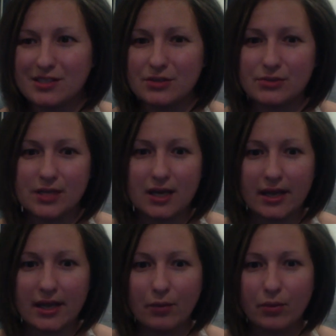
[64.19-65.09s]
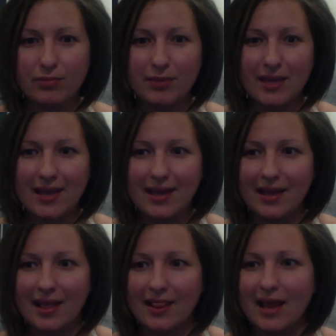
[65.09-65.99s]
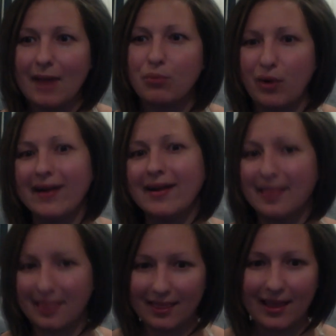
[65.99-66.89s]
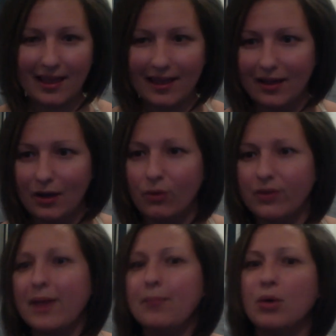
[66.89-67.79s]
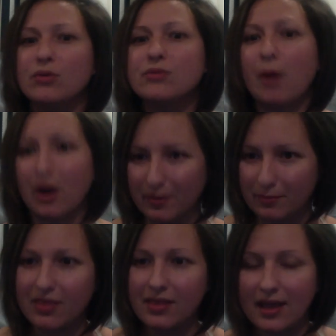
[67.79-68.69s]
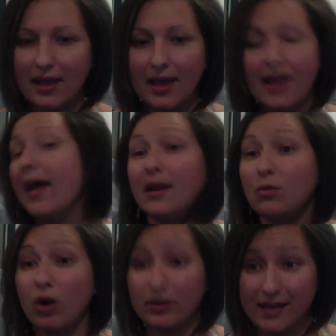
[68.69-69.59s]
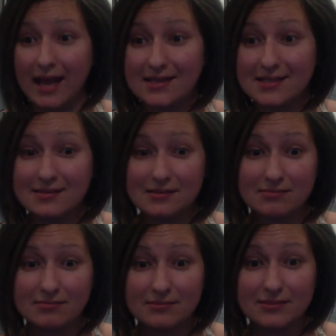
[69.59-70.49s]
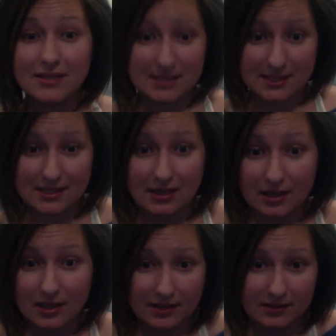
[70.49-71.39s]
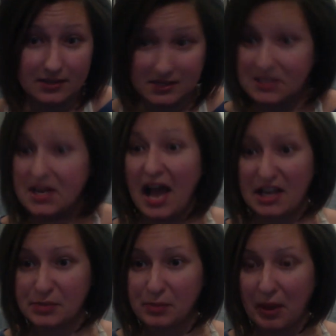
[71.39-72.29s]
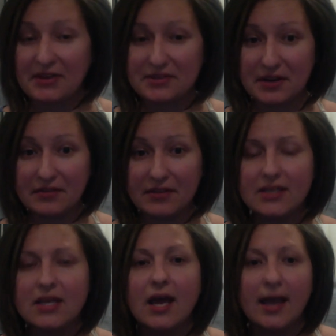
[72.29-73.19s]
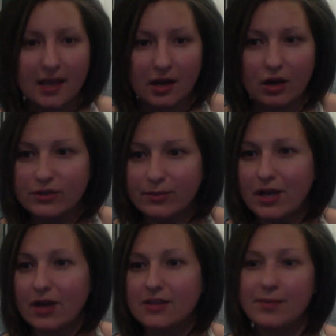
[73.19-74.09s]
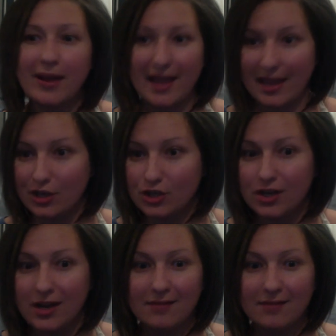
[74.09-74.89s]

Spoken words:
associating it with being that pregnant thing or that postpartum thing. And while yes, this is an aspect of it, it can also be caused by age.